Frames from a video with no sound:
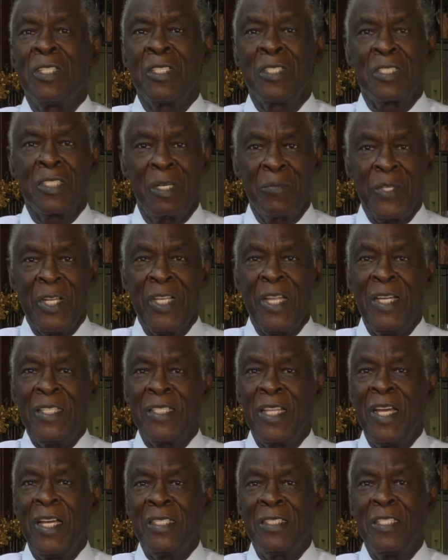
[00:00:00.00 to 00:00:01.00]
something like
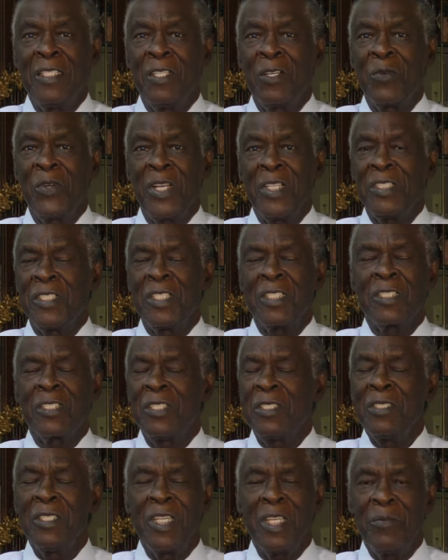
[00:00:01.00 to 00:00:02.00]
that, where they just
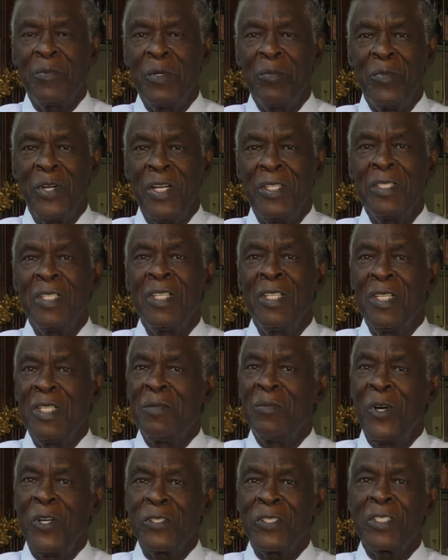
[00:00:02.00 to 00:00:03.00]
couldn't keep them. But
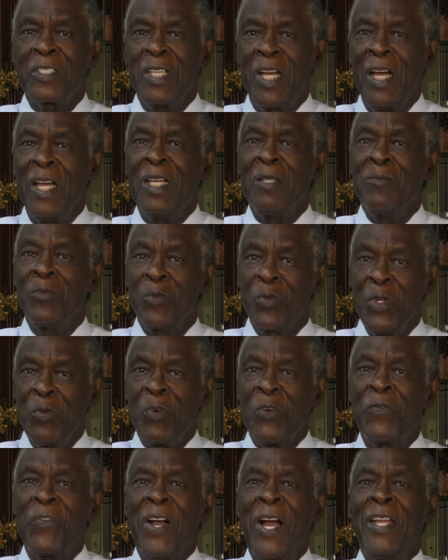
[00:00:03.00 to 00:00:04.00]
most of the time, we
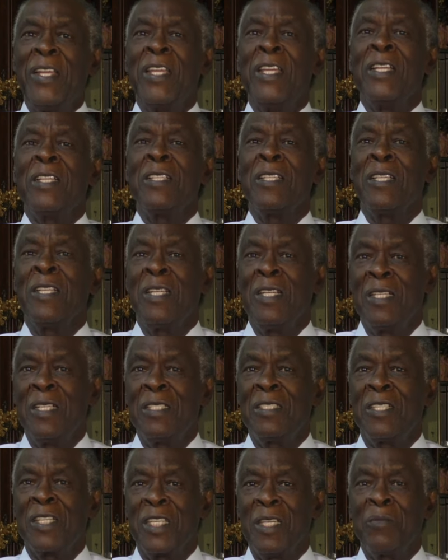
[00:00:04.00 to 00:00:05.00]
were fighting
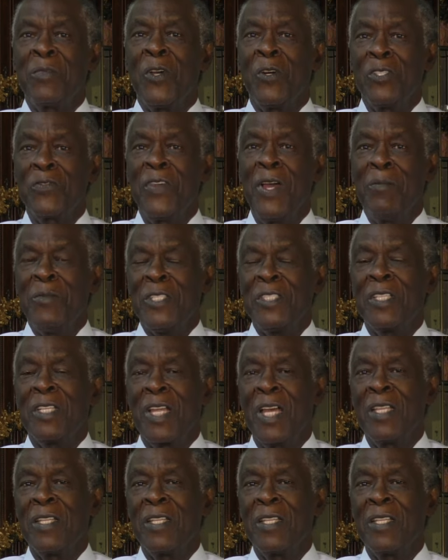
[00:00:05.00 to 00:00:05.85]
to keep those families together.